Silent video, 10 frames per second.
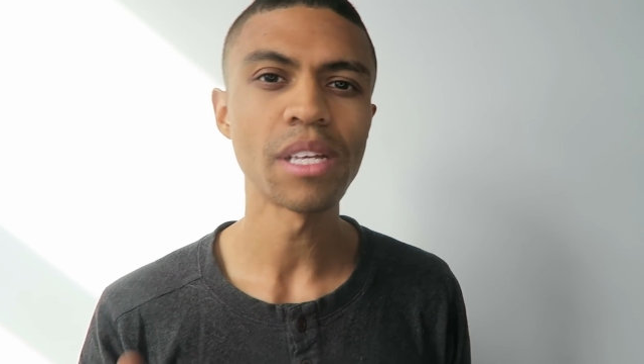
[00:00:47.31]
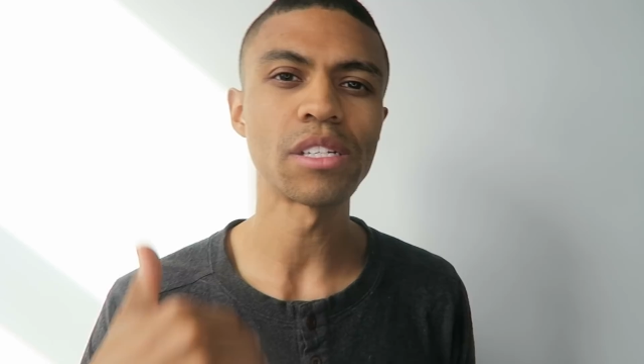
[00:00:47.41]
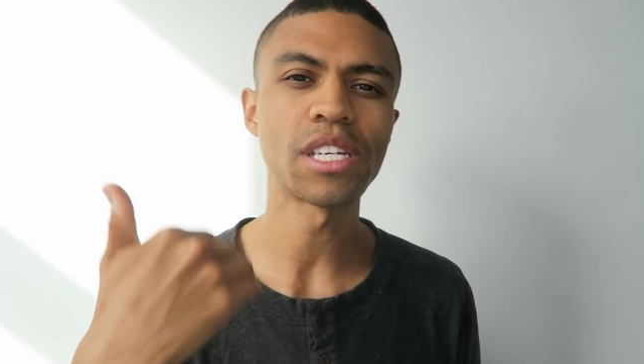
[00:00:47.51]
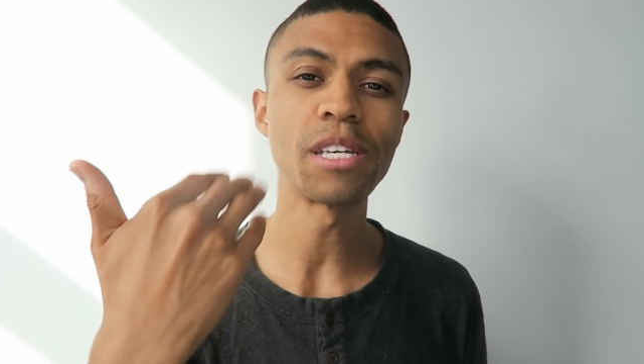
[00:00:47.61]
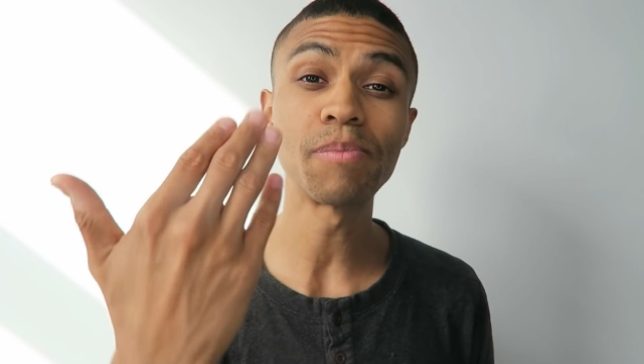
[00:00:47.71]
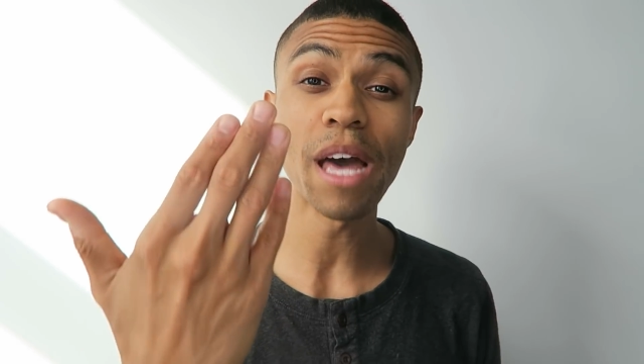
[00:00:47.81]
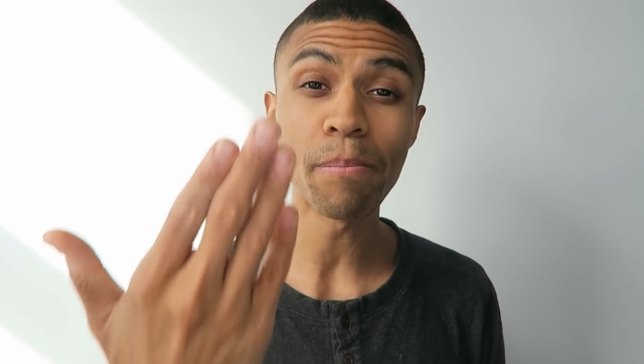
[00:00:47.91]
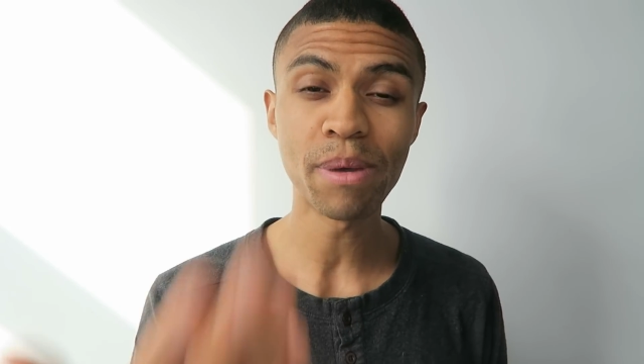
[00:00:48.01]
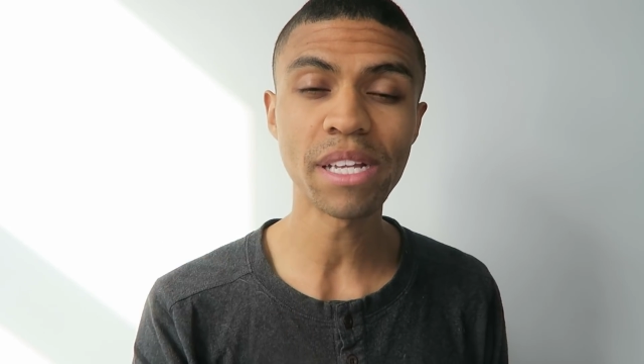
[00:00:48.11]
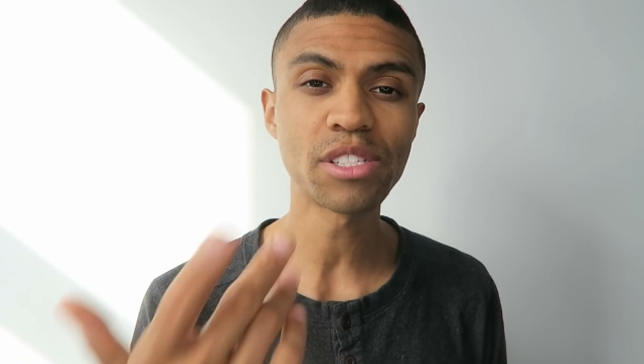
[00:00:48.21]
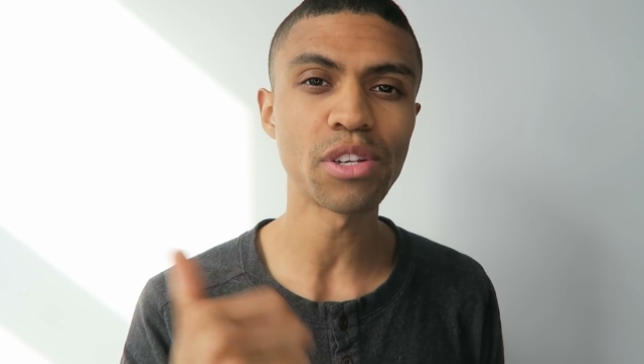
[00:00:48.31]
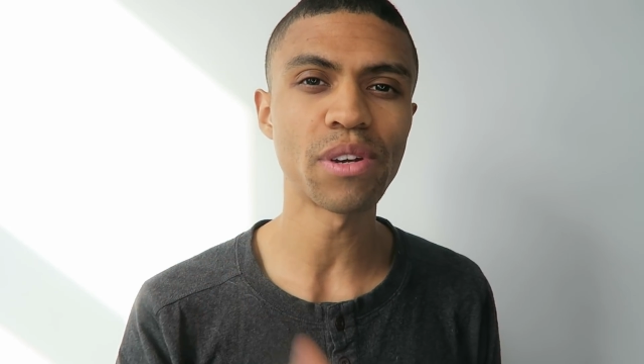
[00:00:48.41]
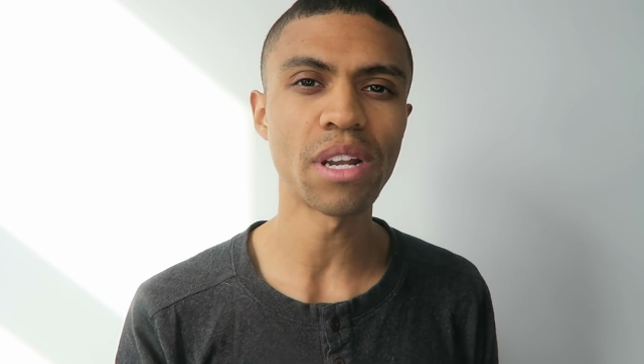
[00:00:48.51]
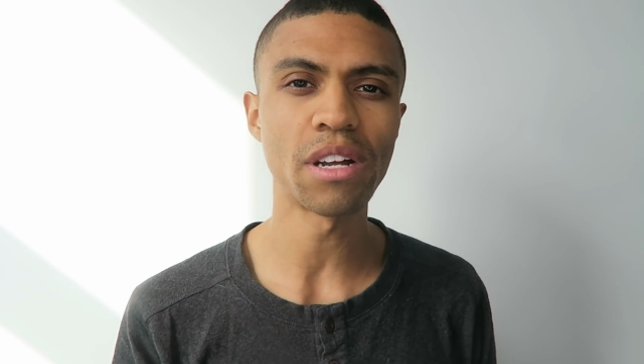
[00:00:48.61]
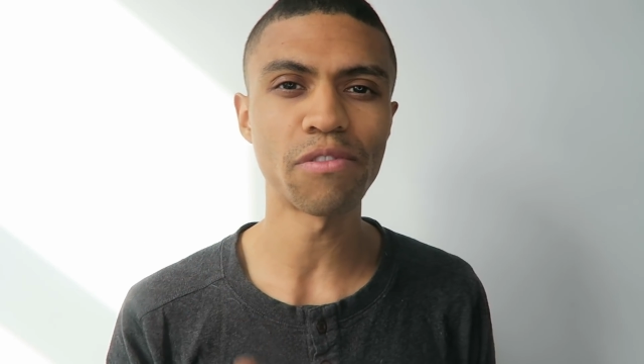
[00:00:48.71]
You keep that pin so
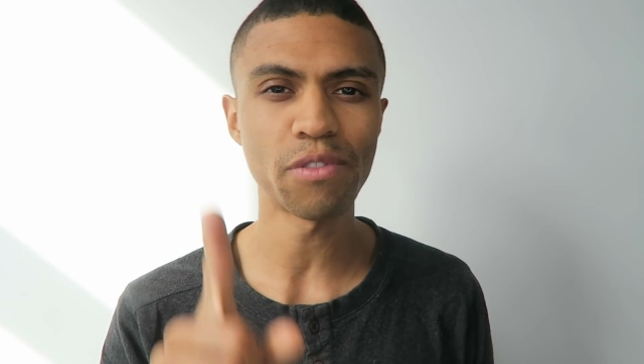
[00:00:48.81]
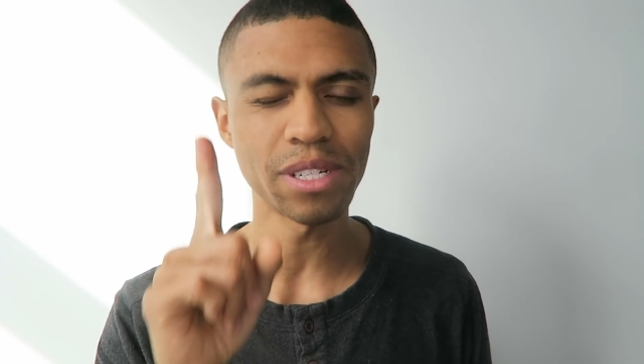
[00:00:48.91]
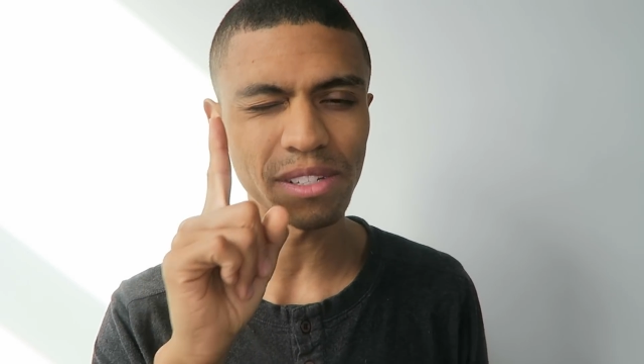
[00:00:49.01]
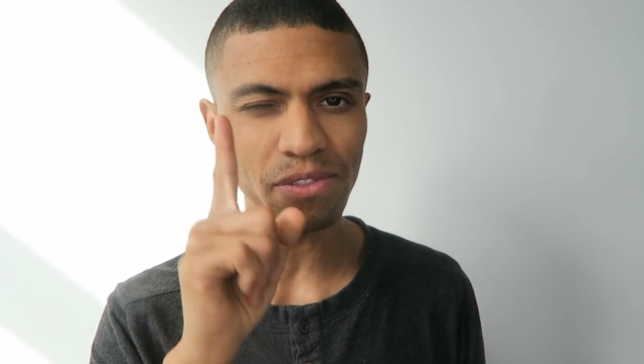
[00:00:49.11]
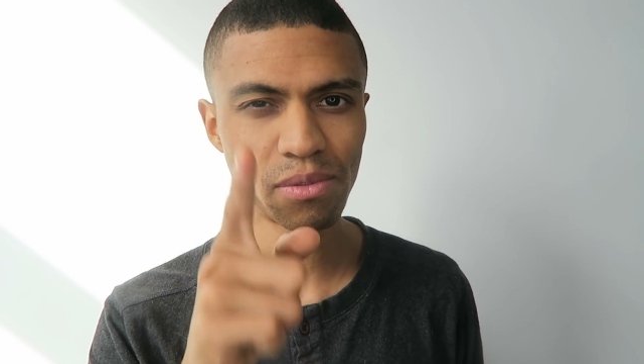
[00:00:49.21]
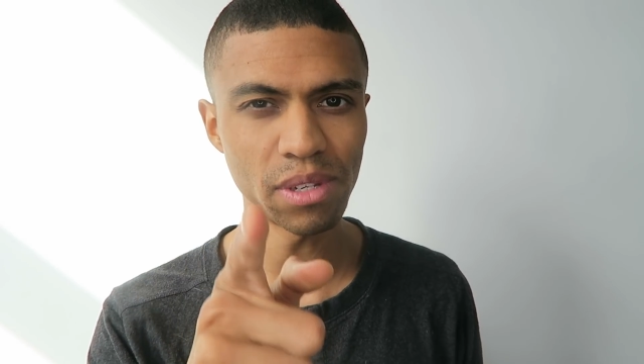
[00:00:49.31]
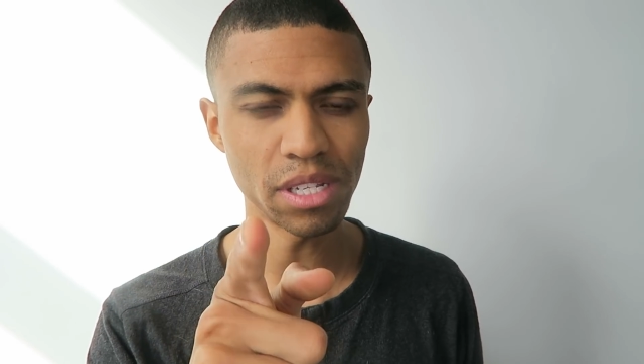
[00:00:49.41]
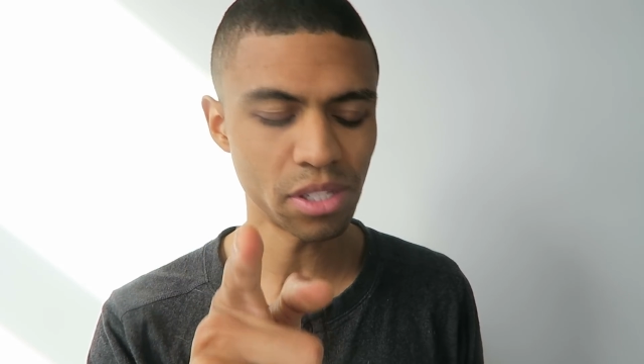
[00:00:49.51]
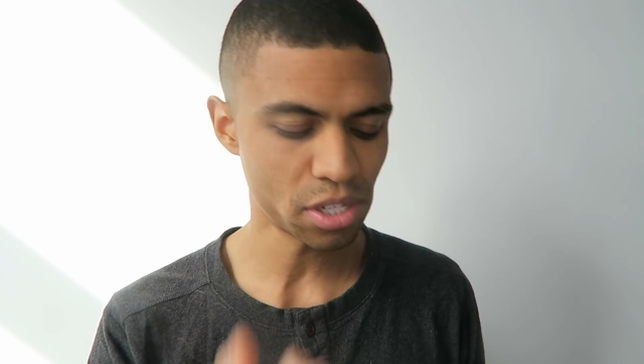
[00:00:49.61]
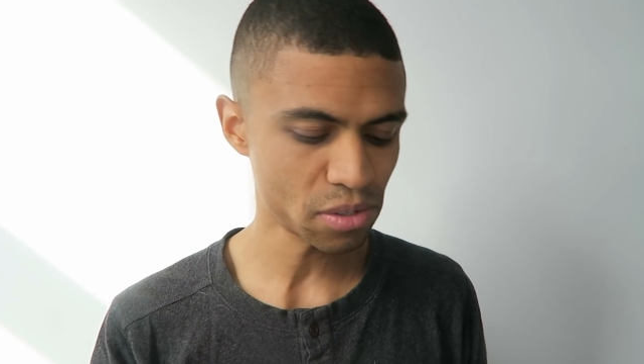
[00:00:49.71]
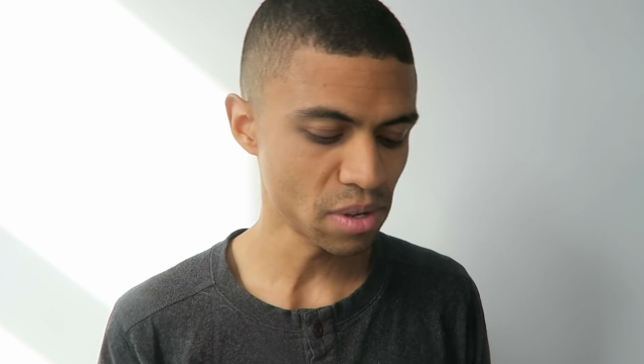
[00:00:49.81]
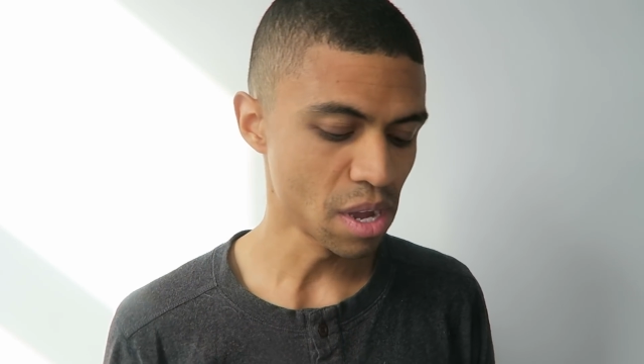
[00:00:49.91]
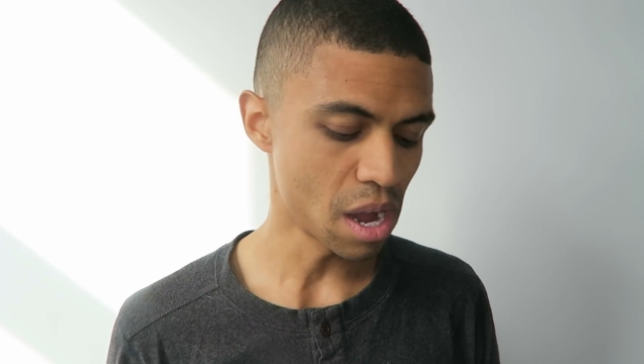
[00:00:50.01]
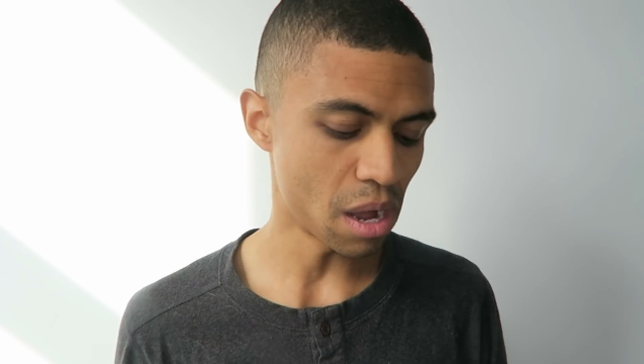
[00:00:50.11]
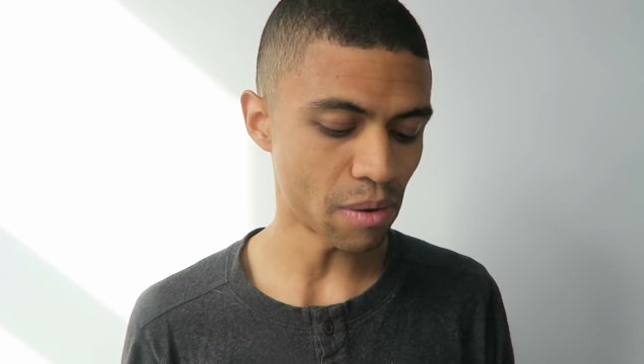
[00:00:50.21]
you can unfreeze if you need to,
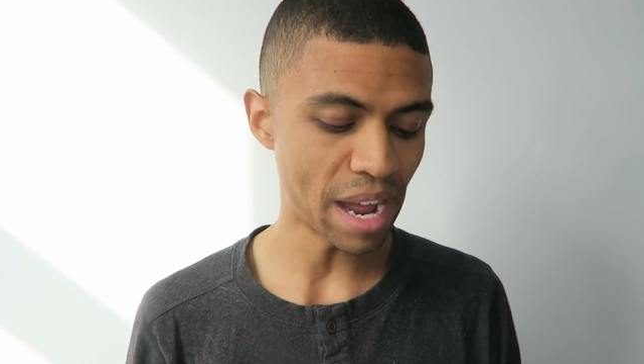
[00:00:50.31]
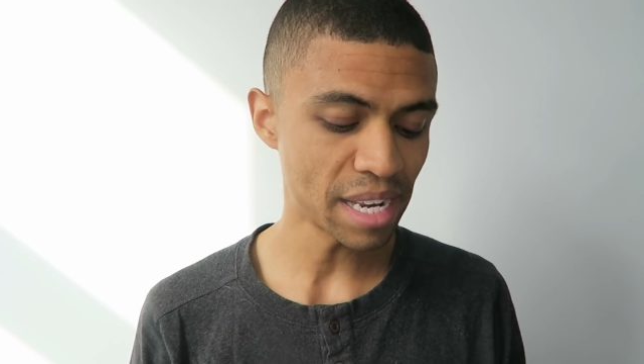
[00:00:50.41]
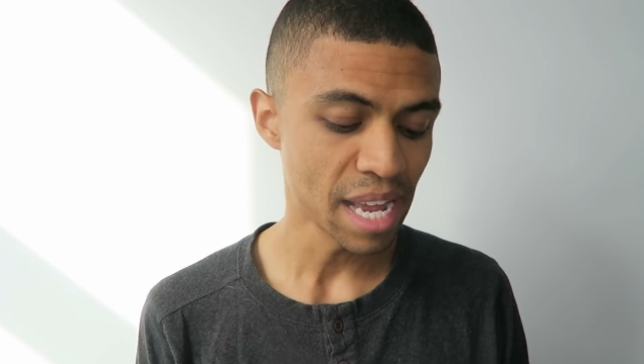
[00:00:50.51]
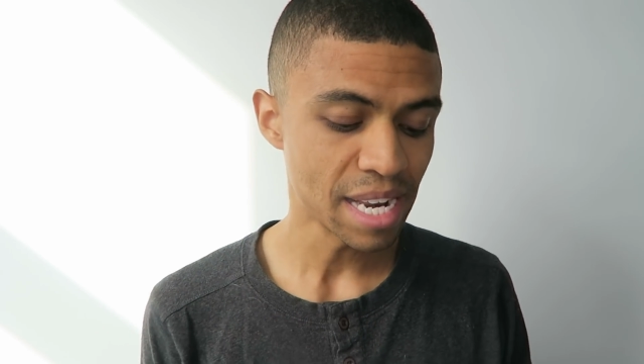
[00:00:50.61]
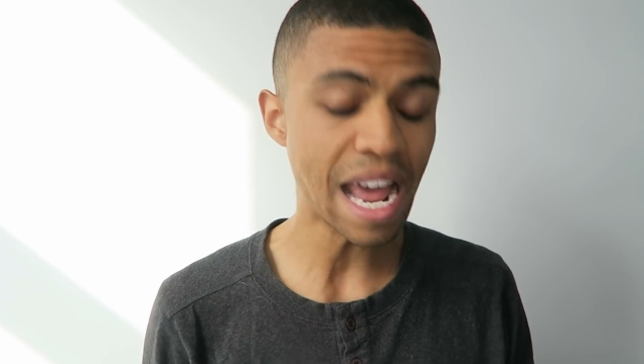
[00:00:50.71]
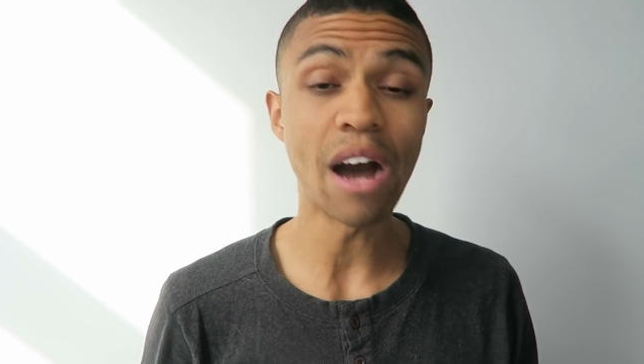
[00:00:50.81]
all right?